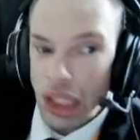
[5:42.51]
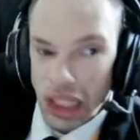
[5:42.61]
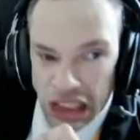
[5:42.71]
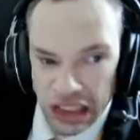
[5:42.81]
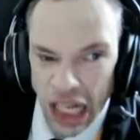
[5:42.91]

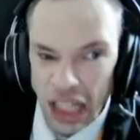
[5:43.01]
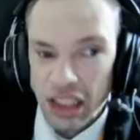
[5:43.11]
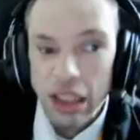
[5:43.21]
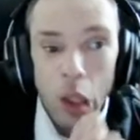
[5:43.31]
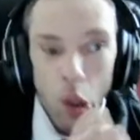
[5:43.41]

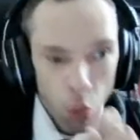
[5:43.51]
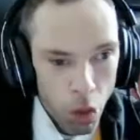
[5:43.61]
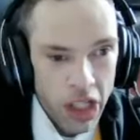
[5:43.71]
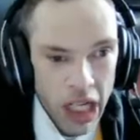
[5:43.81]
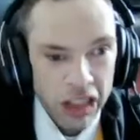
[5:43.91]
exactly
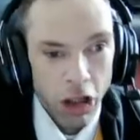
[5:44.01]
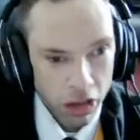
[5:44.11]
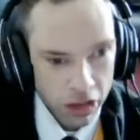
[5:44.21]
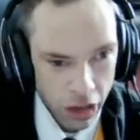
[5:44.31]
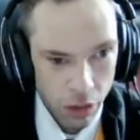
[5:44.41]
what they got
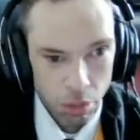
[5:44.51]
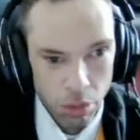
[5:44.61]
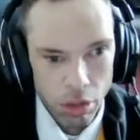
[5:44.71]
to do.